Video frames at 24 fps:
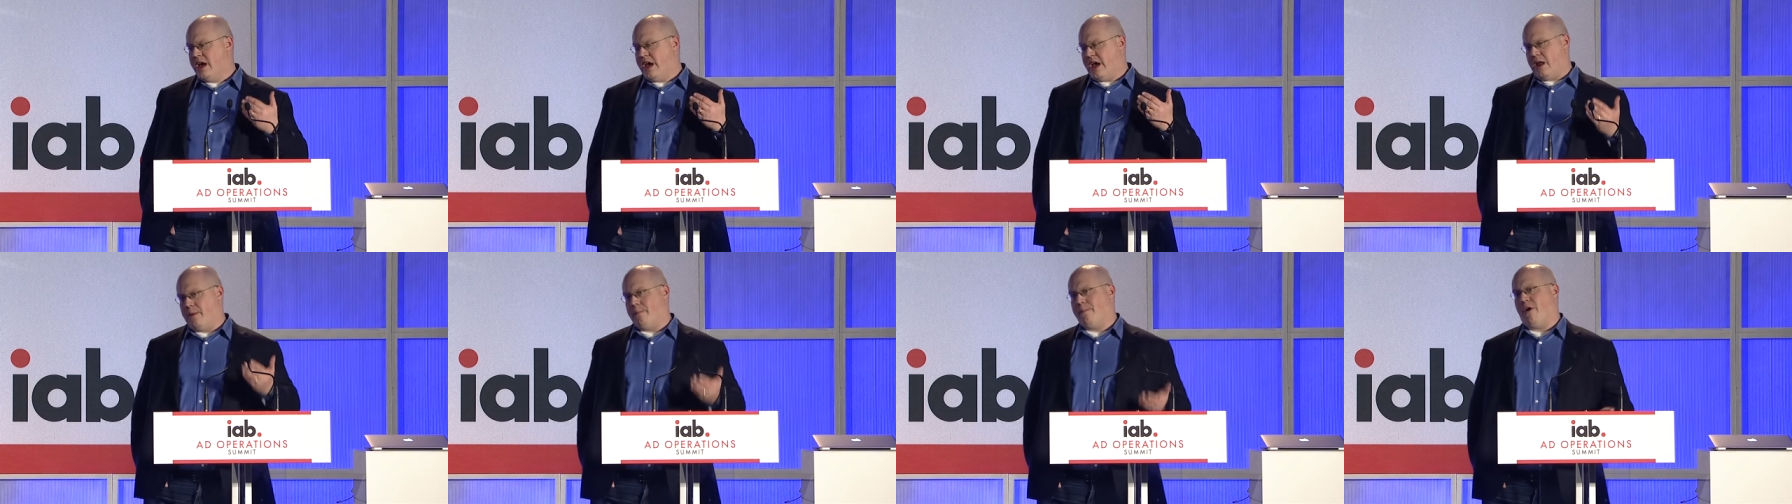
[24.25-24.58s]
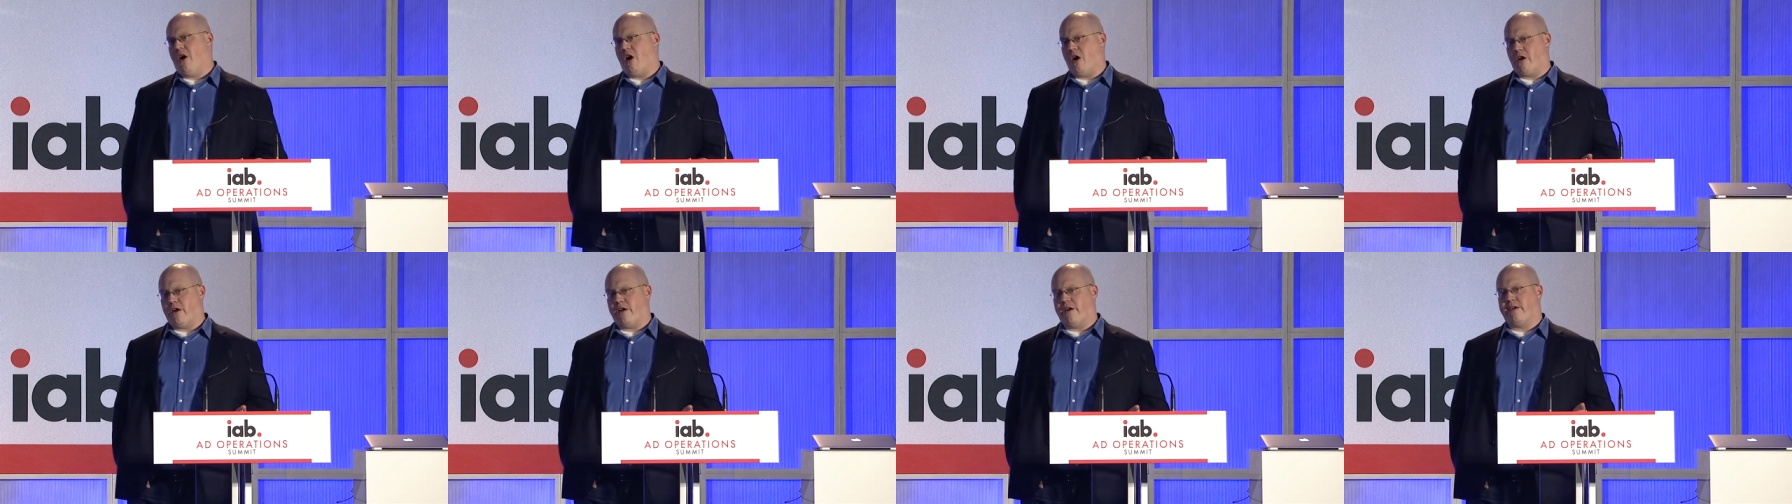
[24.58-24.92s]
in
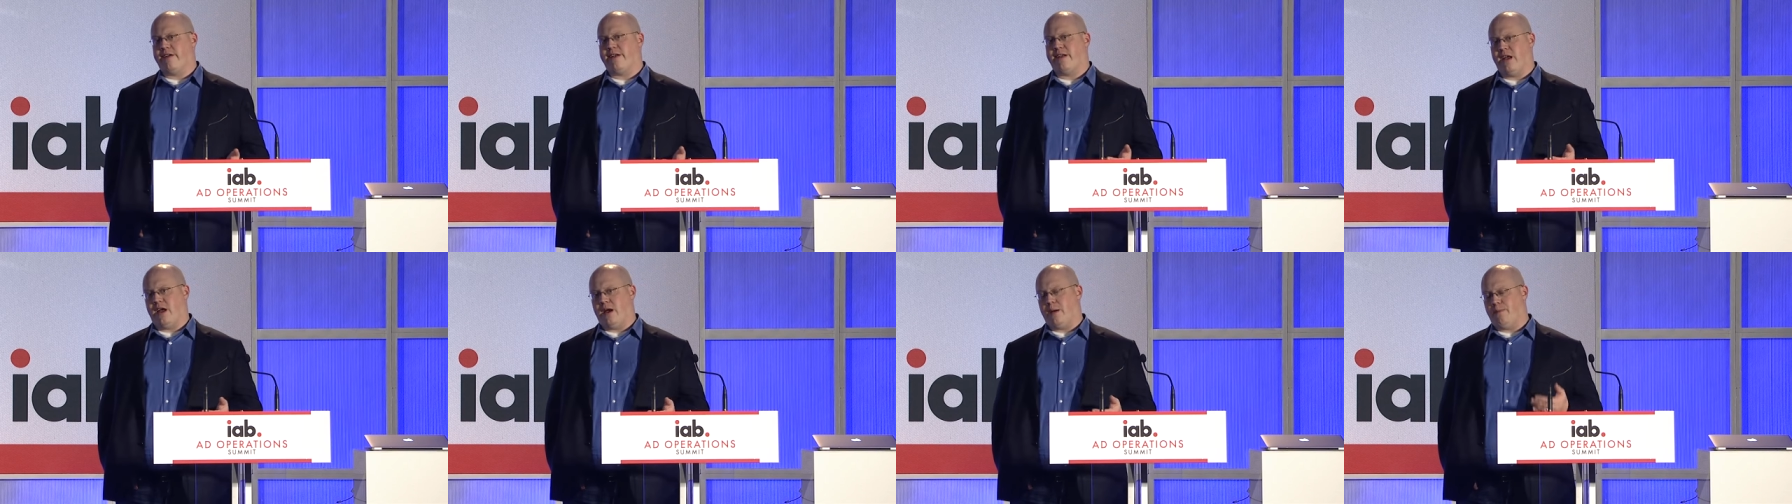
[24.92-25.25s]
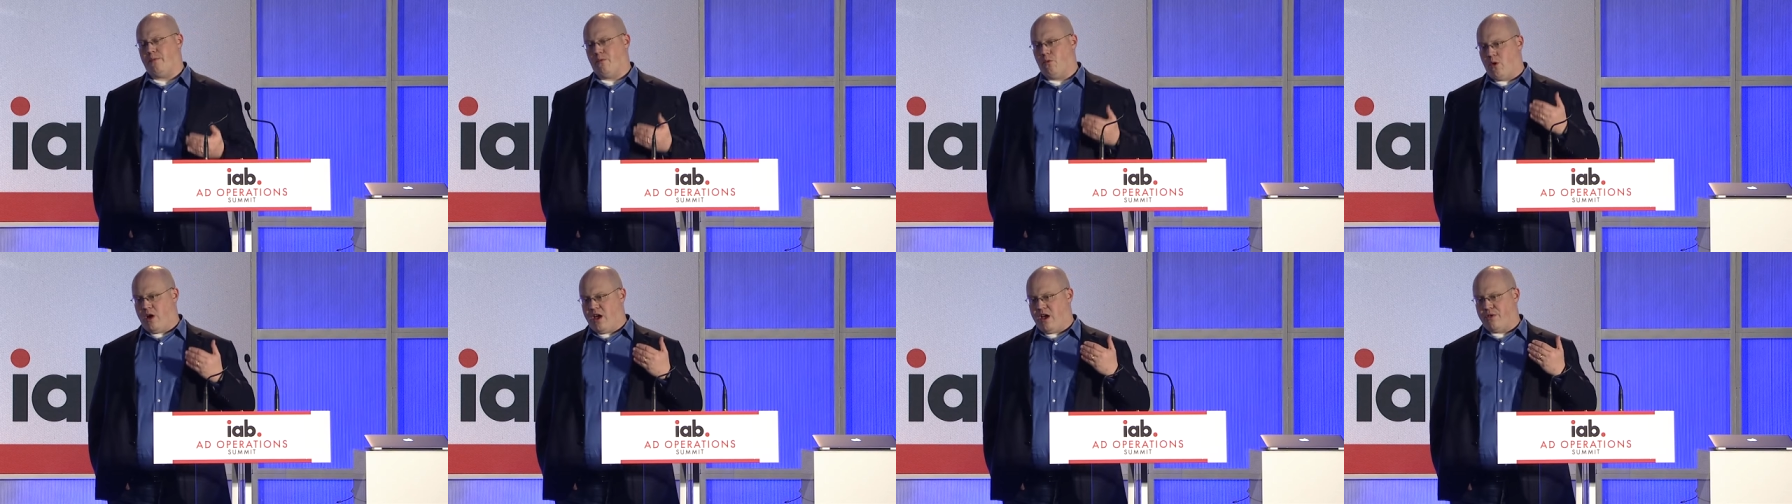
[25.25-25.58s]
partnership
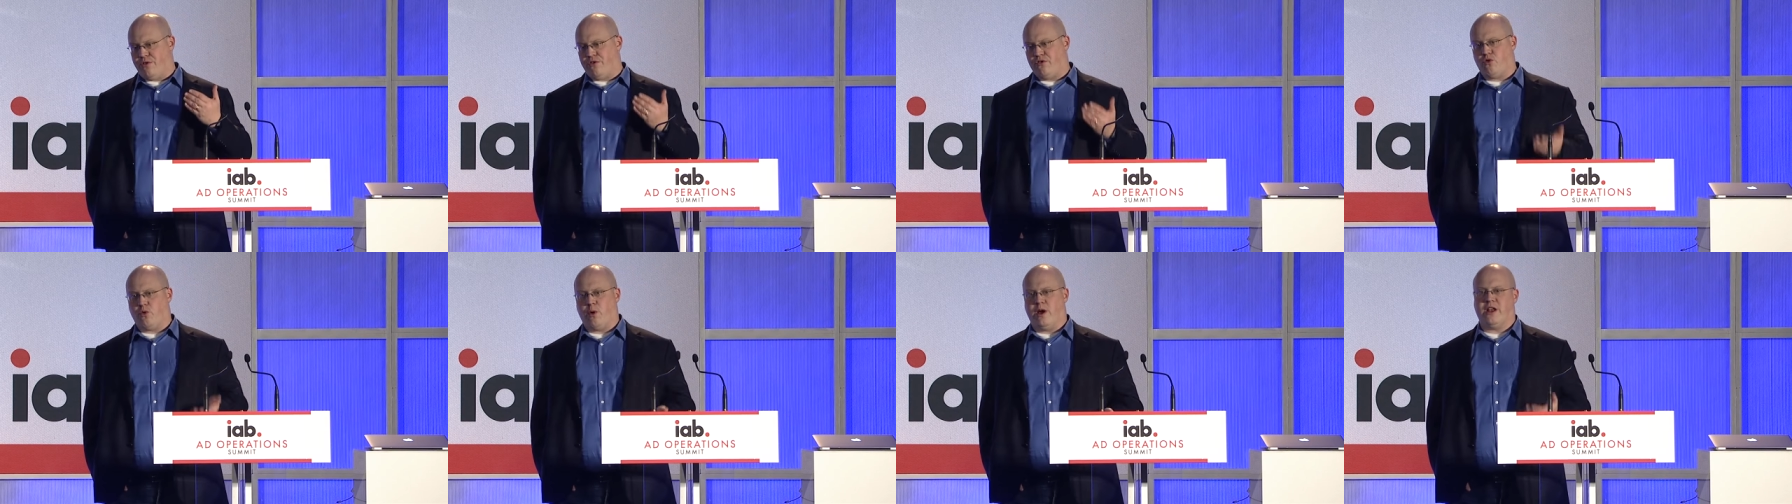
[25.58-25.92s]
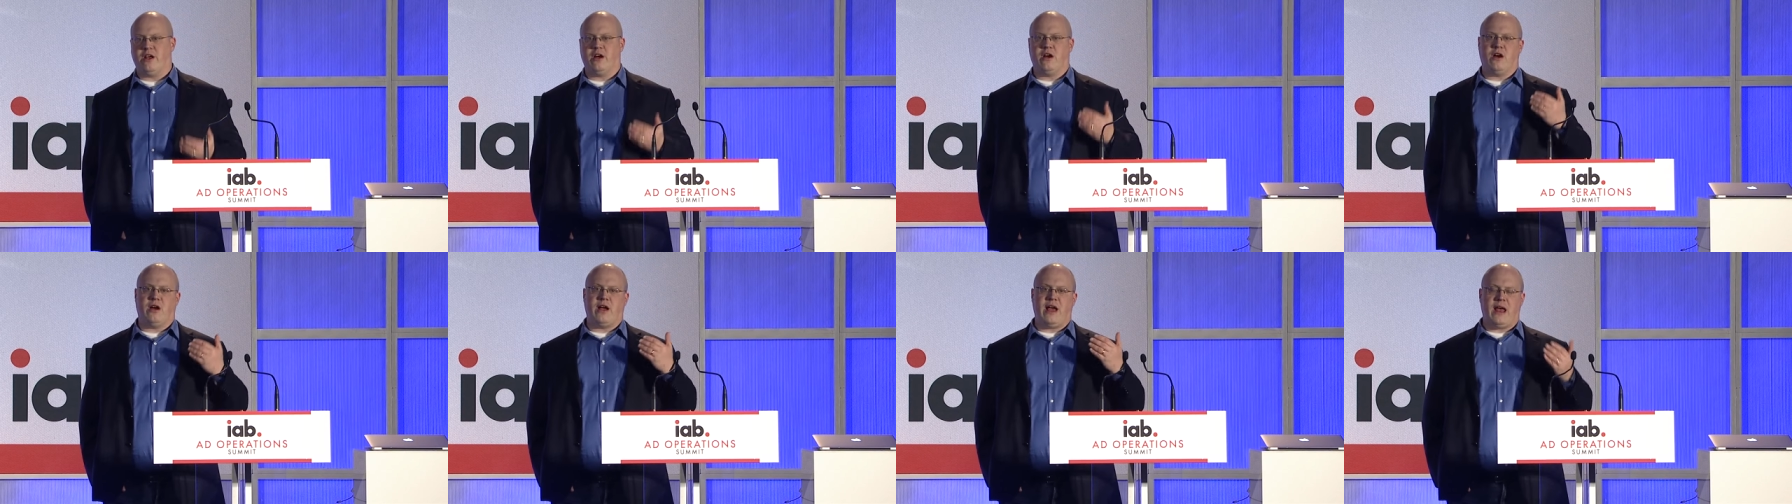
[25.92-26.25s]
with
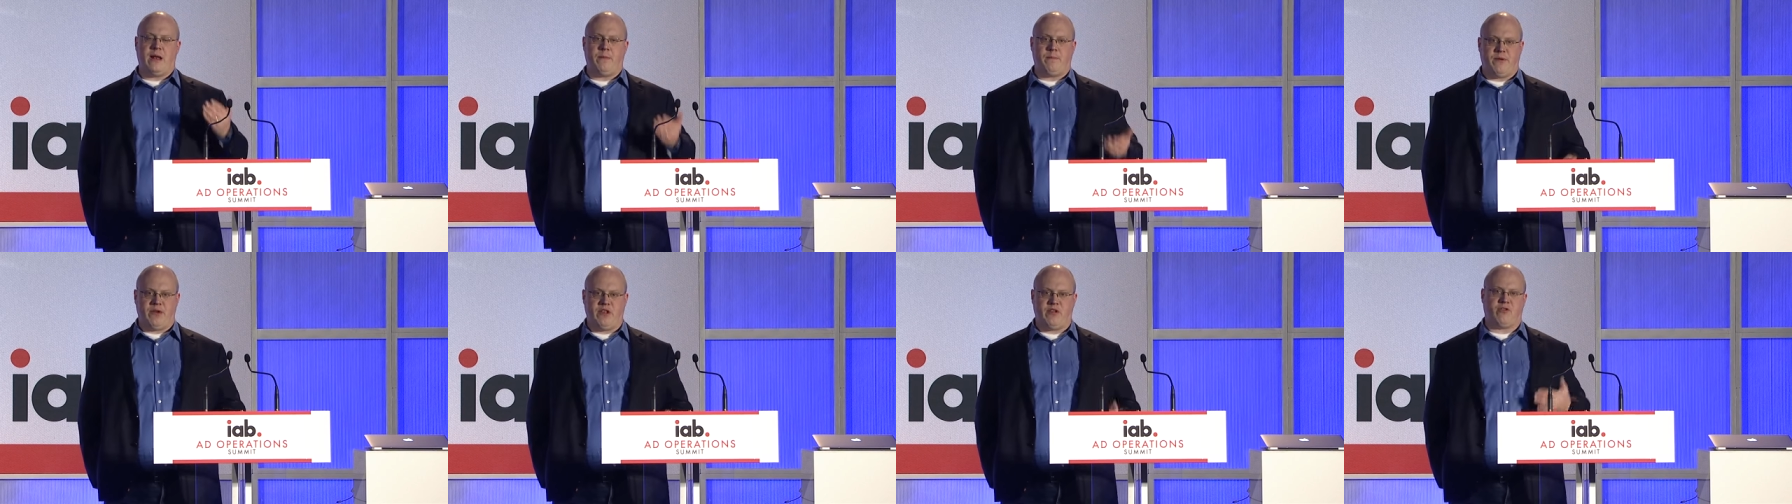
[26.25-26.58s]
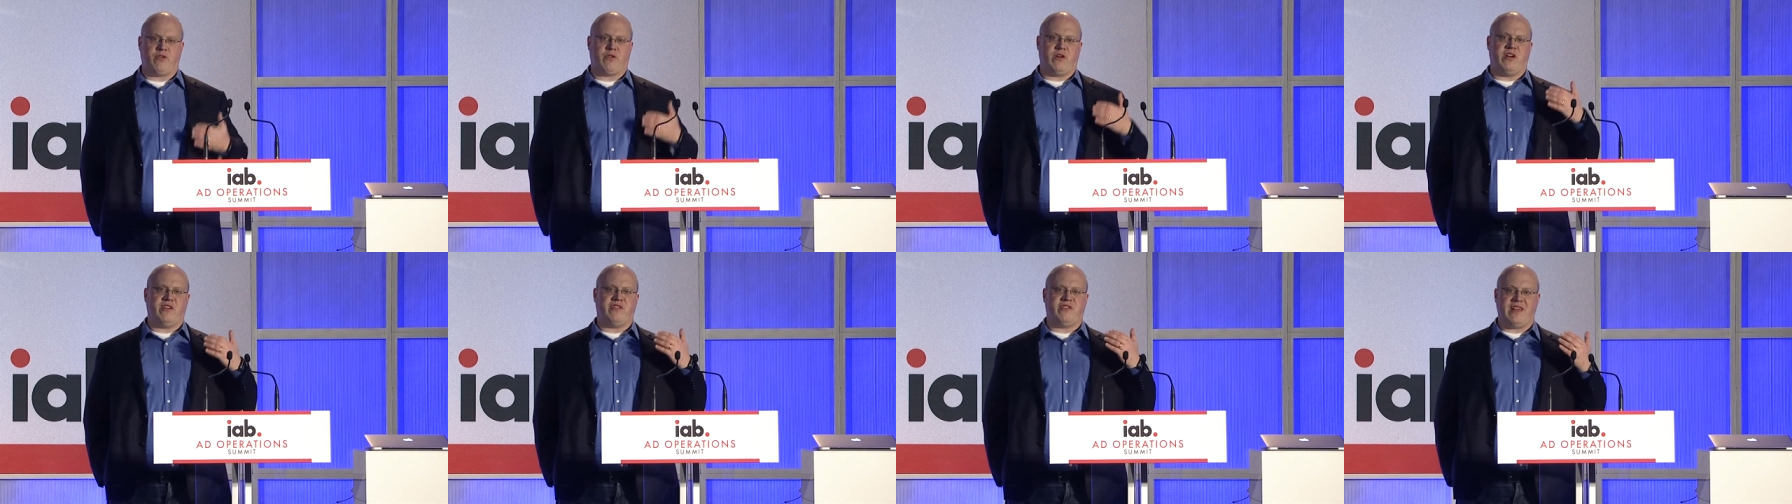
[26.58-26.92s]
Twitter and
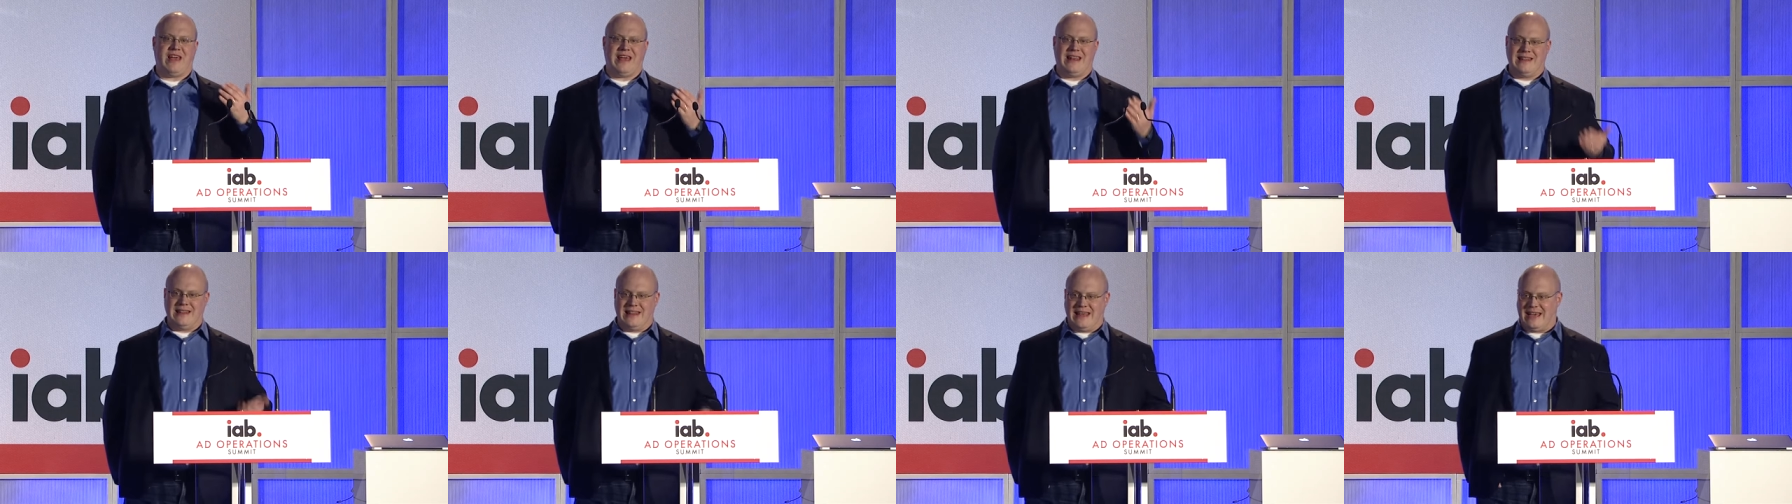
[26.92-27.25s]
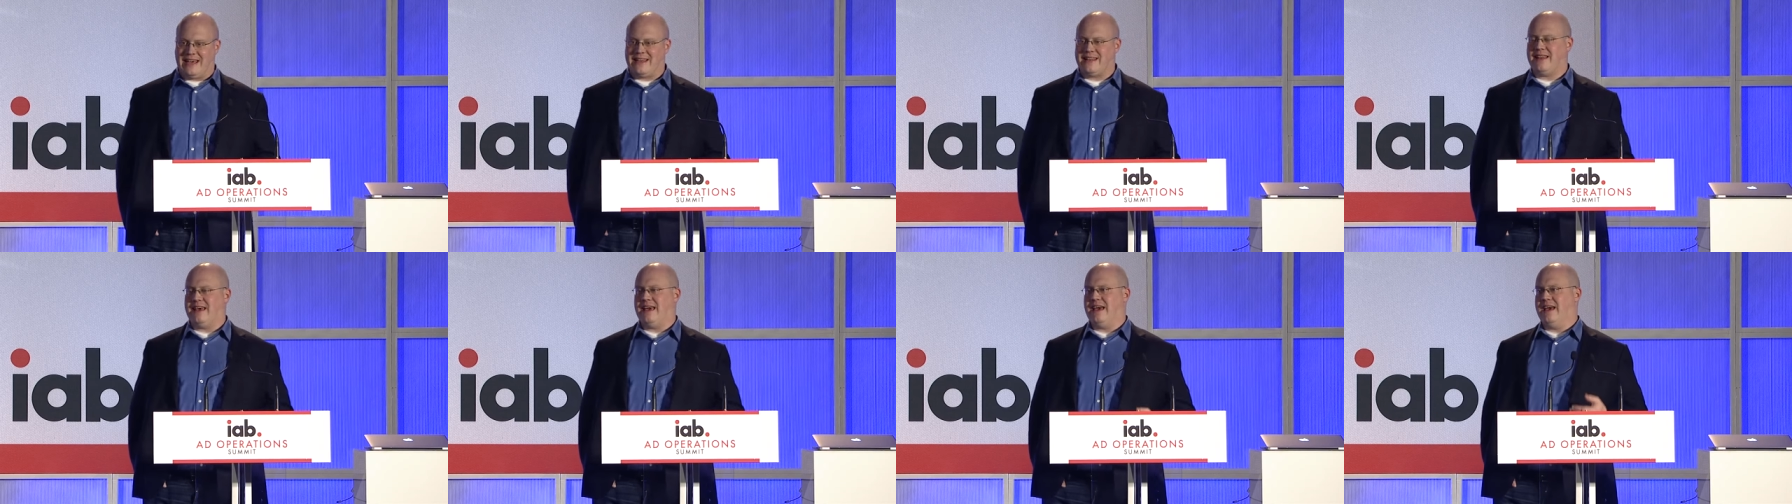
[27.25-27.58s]
Pinterest and
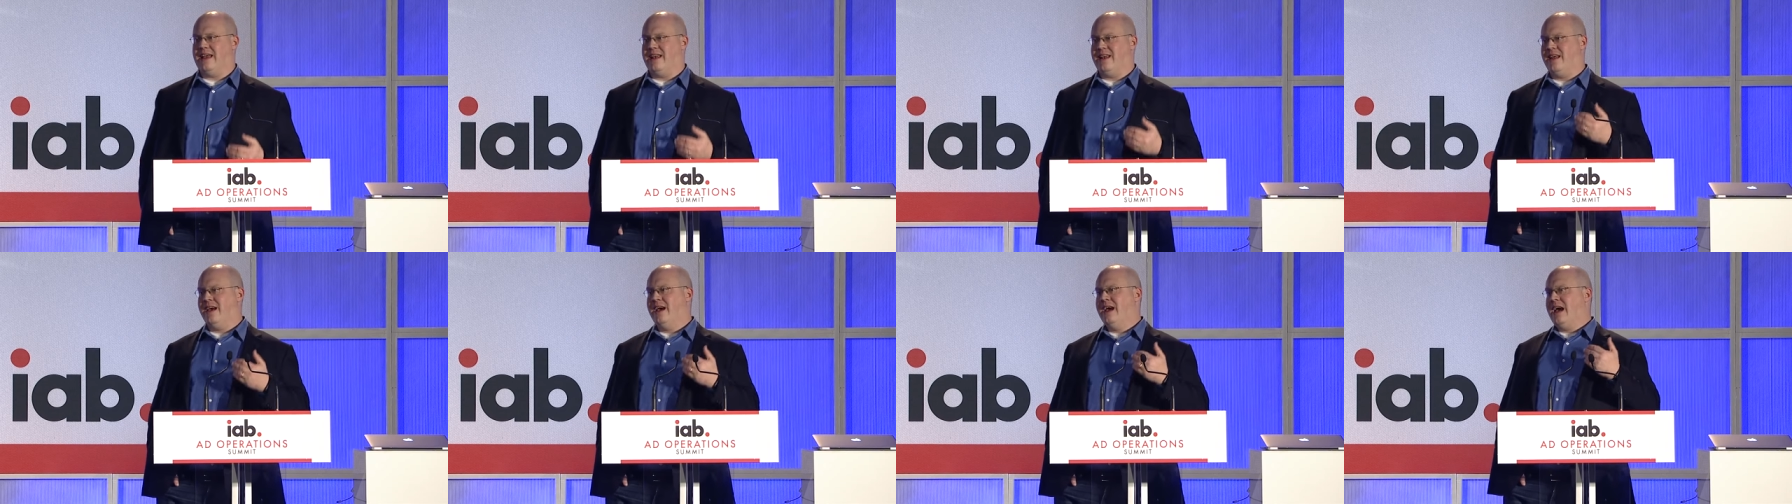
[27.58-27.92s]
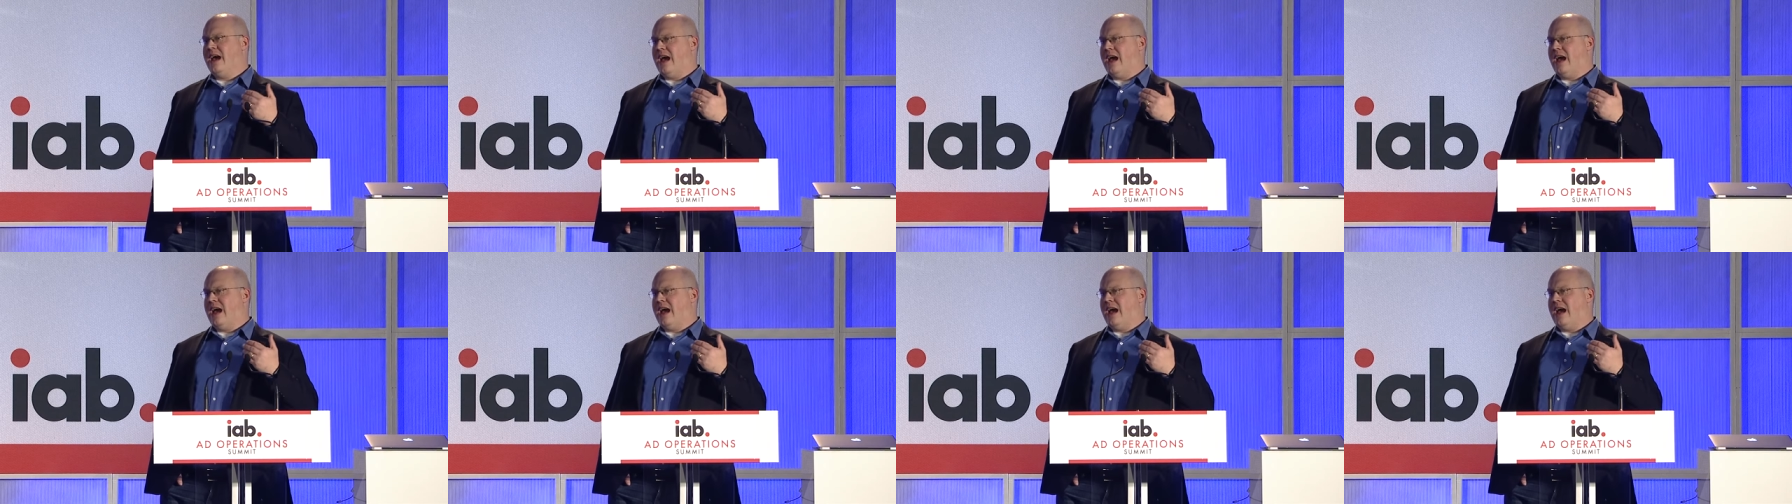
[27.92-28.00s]
LinkedIn